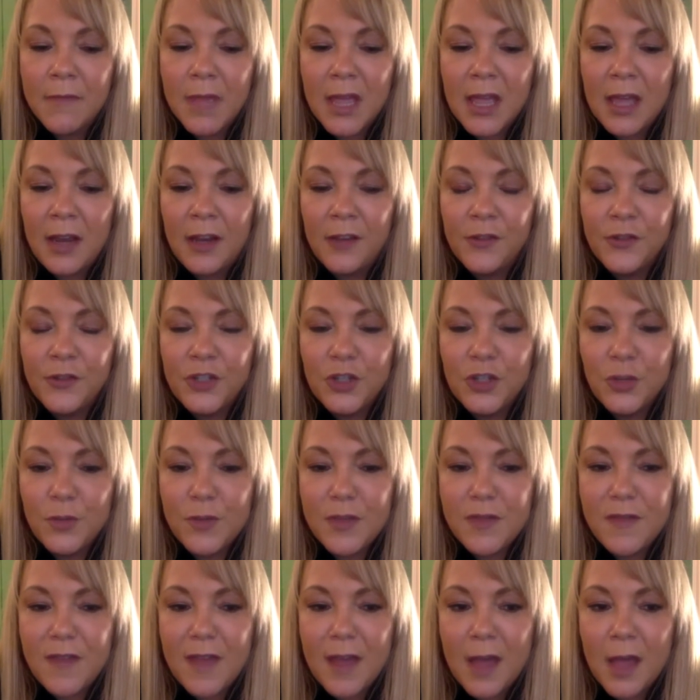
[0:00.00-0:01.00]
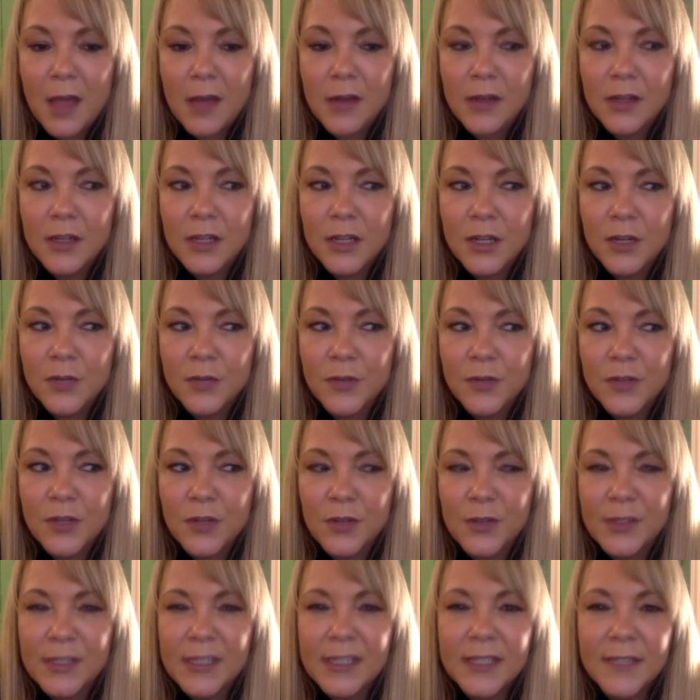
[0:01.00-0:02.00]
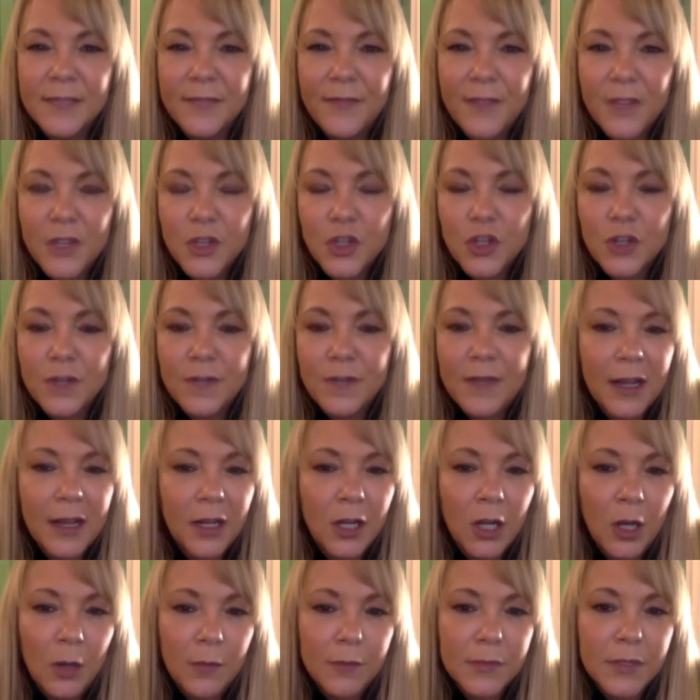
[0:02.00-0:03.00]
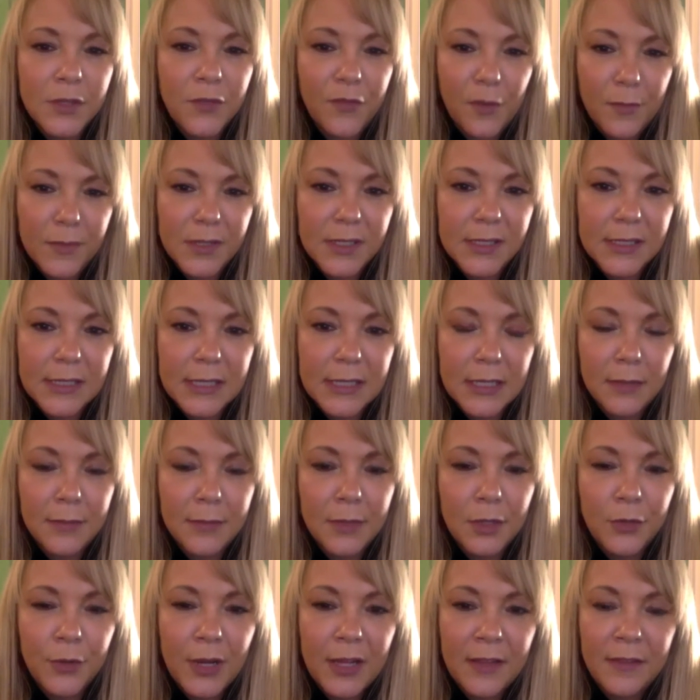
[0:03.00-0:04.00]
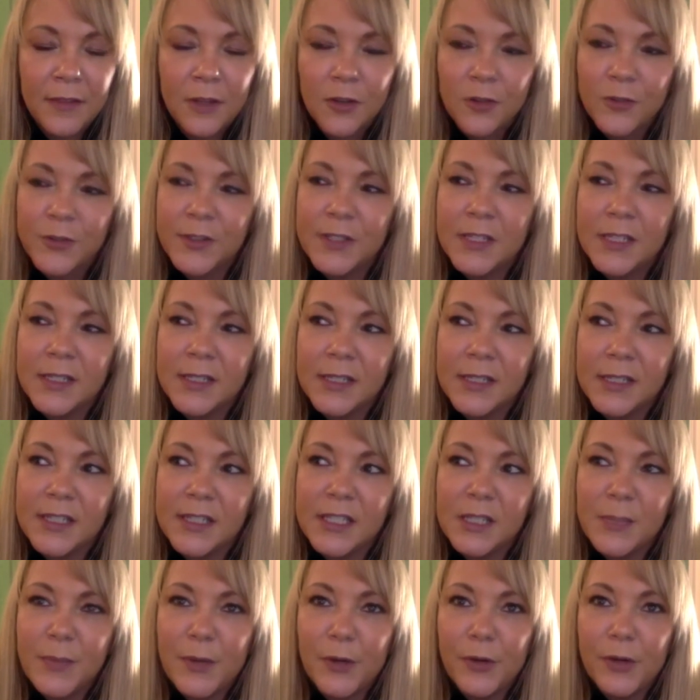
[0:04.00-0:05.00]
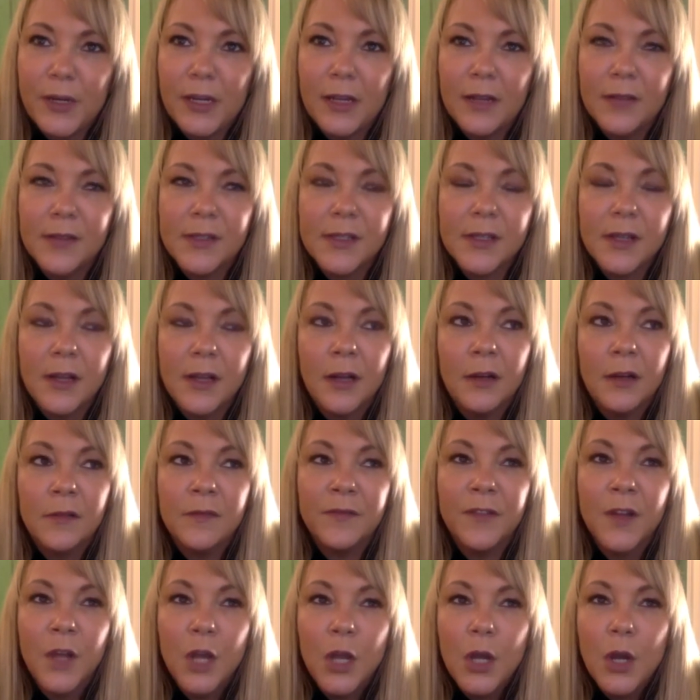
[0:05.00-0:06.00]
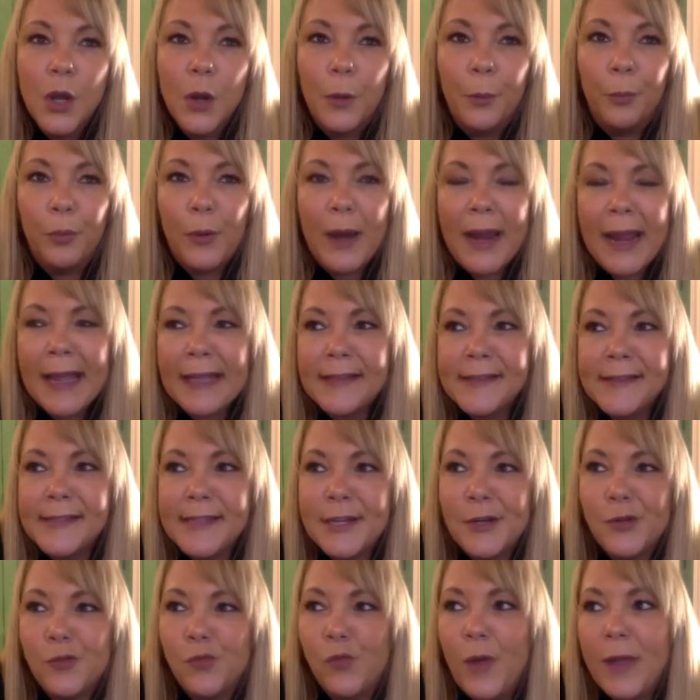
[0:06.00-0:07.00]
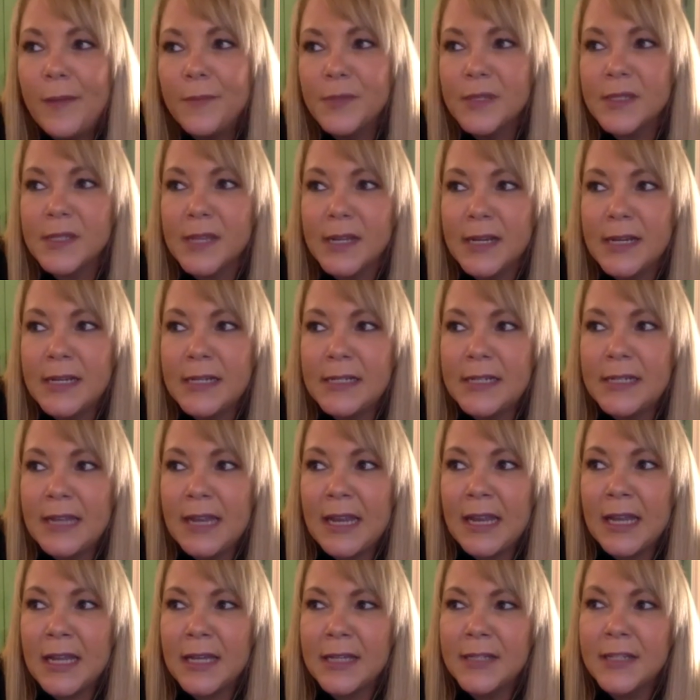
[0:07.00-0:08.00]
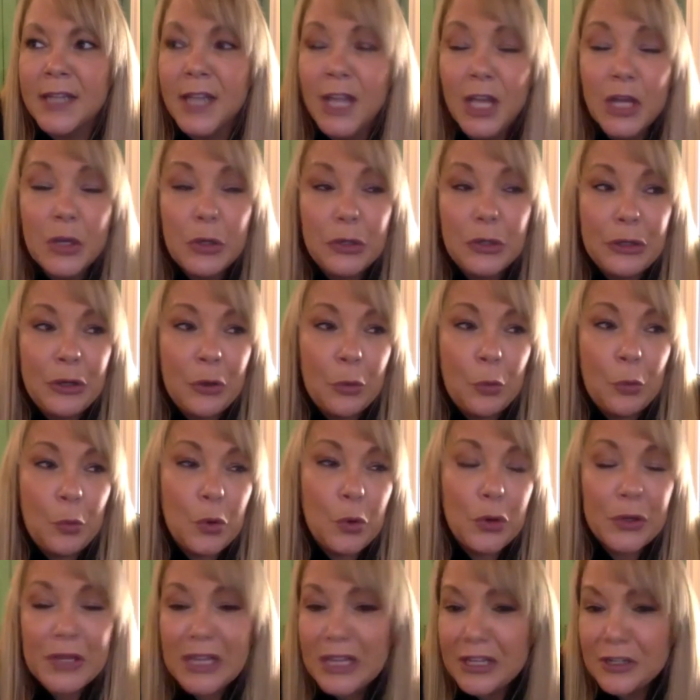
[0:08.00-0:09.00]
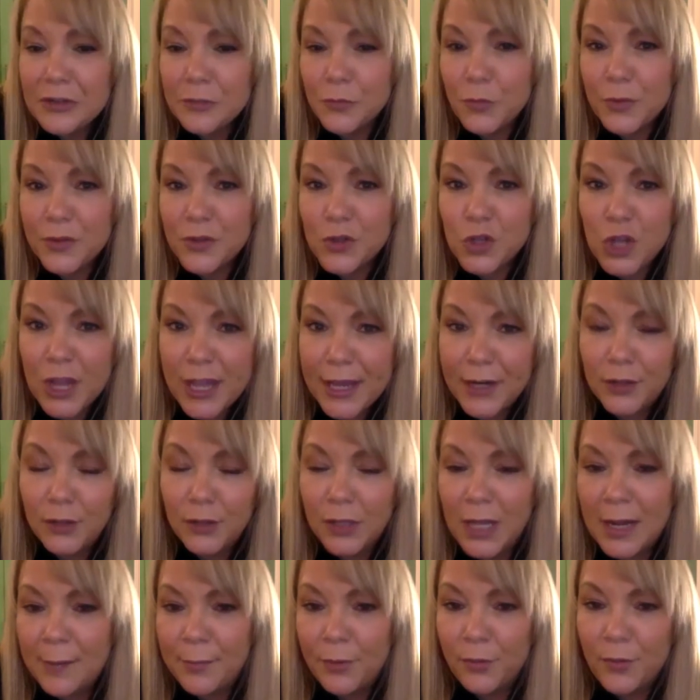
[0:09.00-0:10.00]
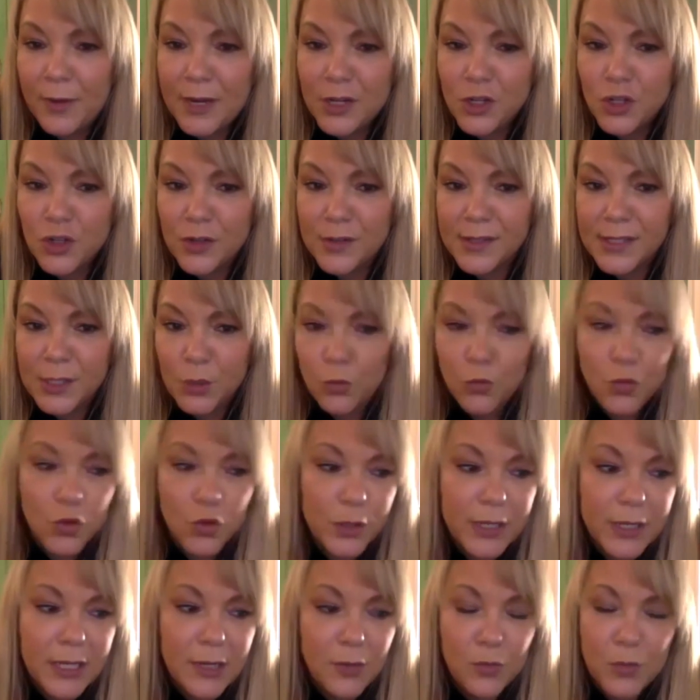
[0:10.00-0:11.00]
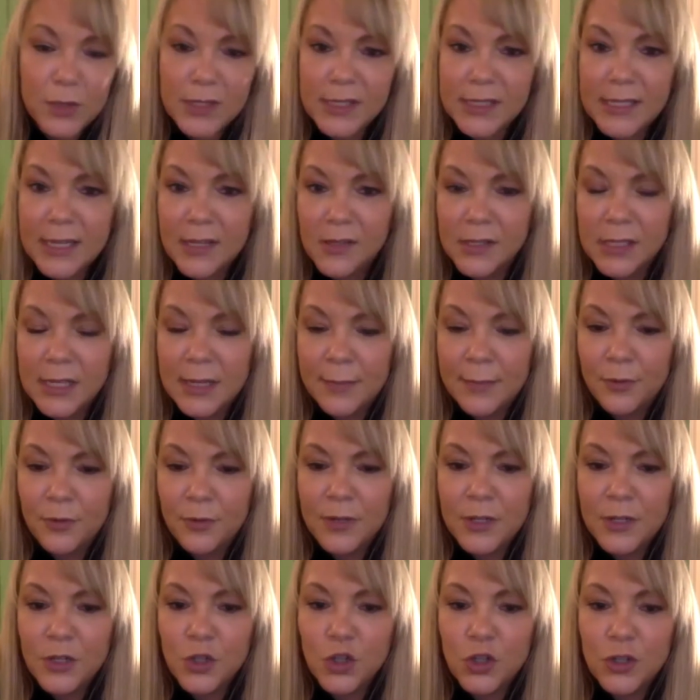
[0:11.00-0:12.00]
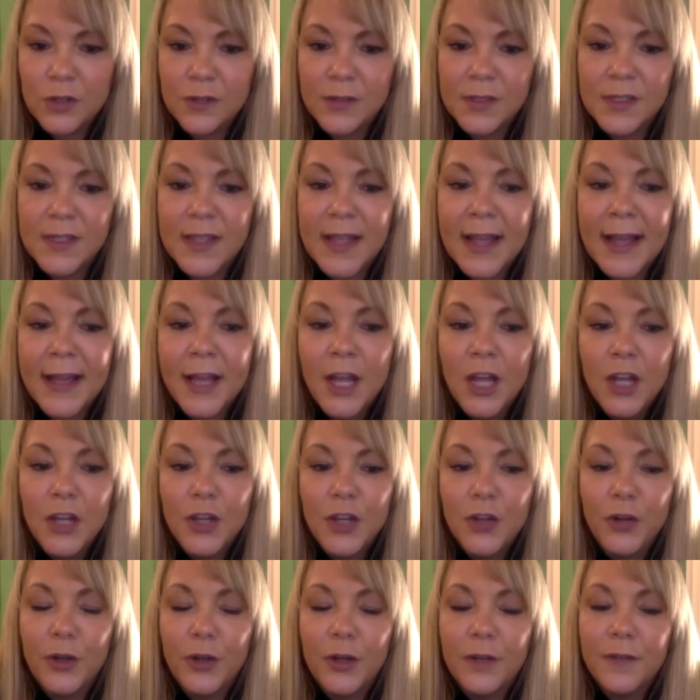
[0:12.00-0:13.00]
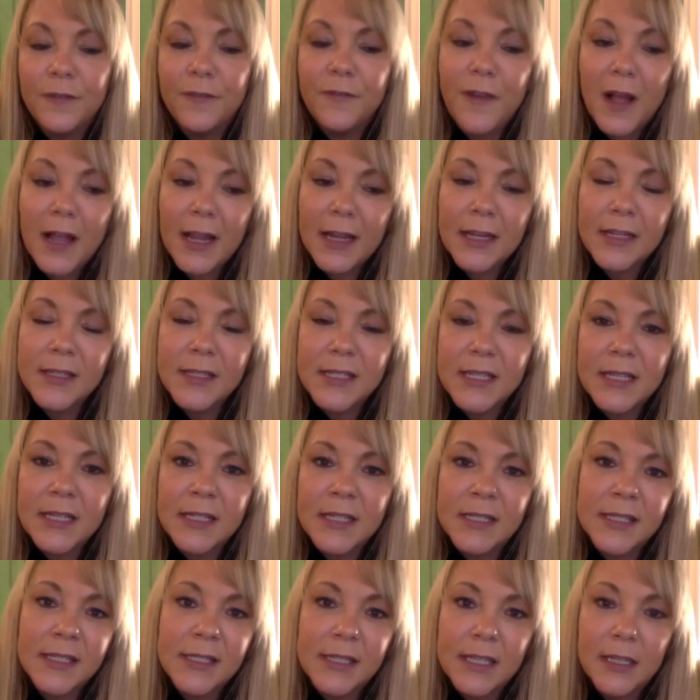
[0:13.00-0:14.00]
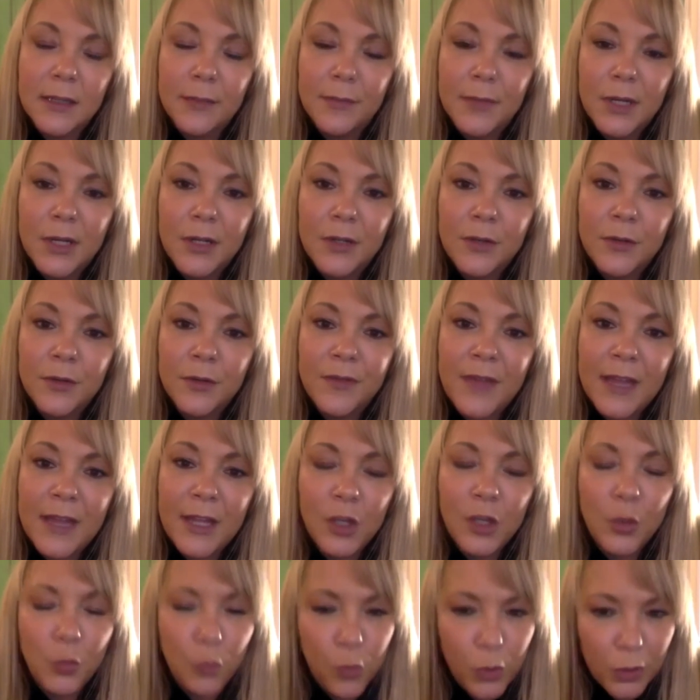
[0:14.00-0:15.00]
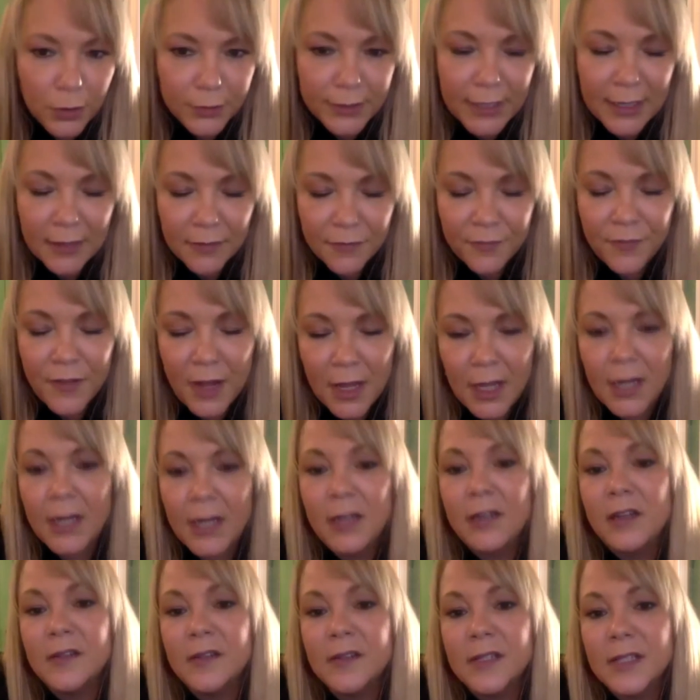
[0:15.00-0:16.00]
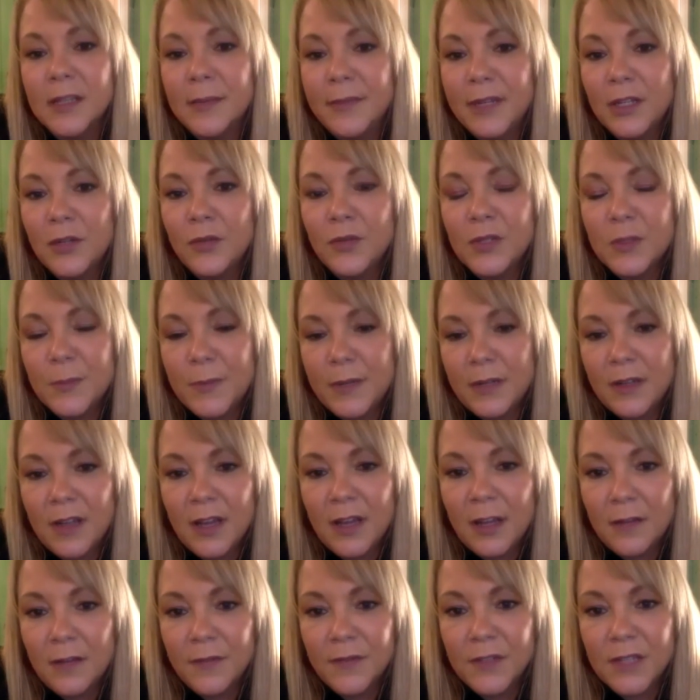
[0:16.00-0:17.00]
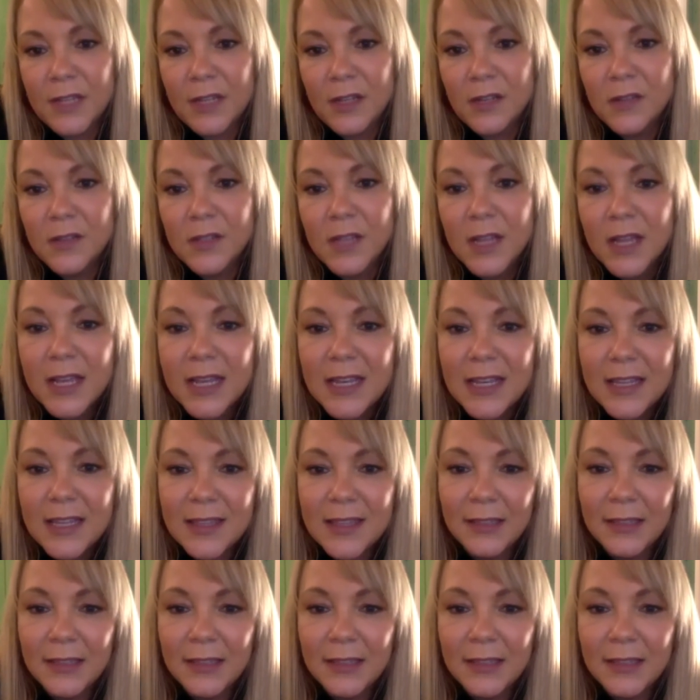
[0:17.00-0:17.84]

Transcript: um, and in doing that, you know, there's this vision that comes from a CMO, and there's this experience of brand and website and you know working with channel operations and working with sales operations that you're going to find in a CMO that you will not find in somebody who's been ahead of sales.